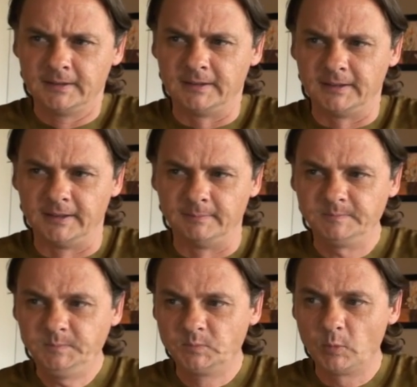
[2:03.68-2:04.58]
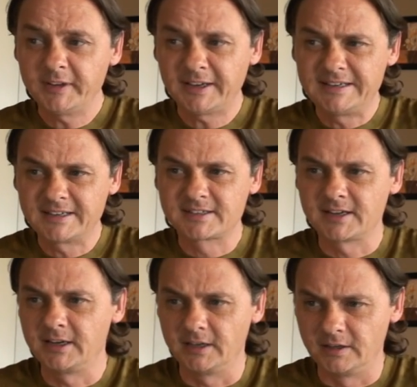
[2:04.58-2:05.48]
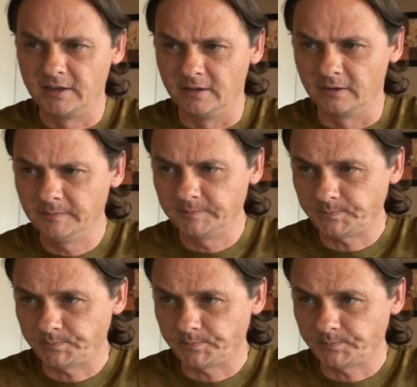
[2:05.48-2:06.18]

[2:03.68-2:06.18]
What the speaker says: One thing he did state in here